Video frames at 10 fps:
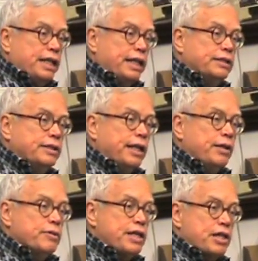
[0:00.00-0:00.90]
That
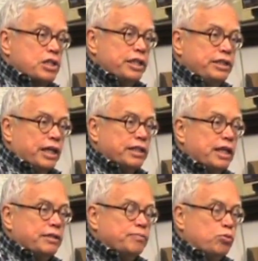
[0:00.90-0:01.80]
study was actually done
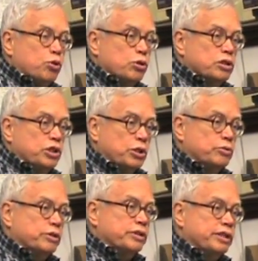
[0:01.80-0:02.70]
on poor
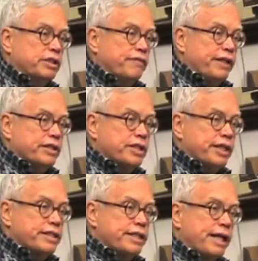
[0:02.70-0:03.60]
children, disadvantaged
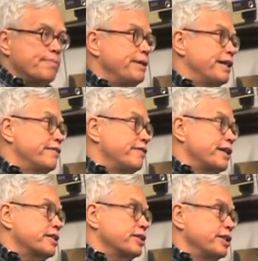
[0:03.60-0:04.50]
kids, and it had big
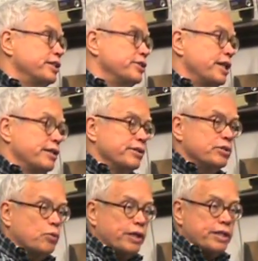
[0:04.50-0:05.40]
effects. The kids are now in their
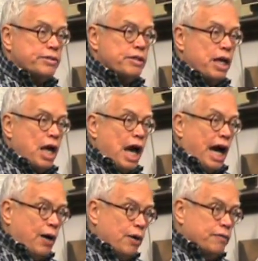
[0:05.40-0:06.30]
20s.
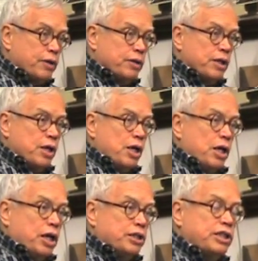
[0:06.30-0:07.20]
However,
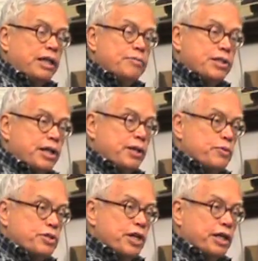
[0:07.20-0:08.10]
the same study
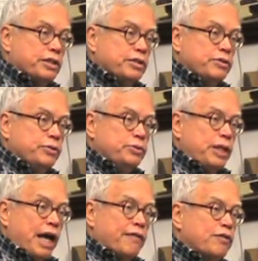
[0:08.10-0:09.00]
was done to
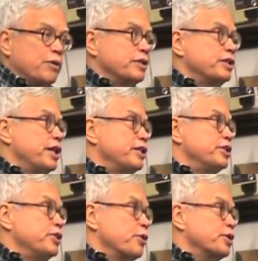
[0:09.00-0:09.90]
affluent kids
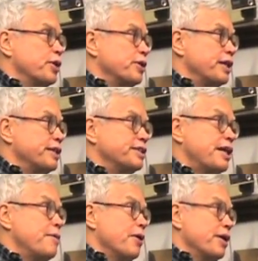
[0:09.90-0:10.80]
in North Carolina,
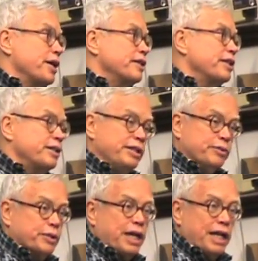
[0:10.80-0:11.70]
same area.
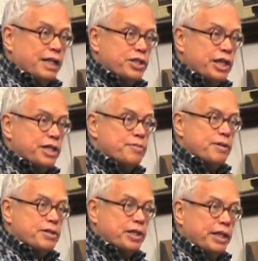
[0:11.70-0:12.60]
These were college kids,
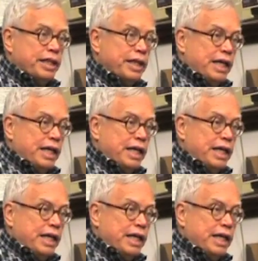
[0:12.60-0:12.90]
basically.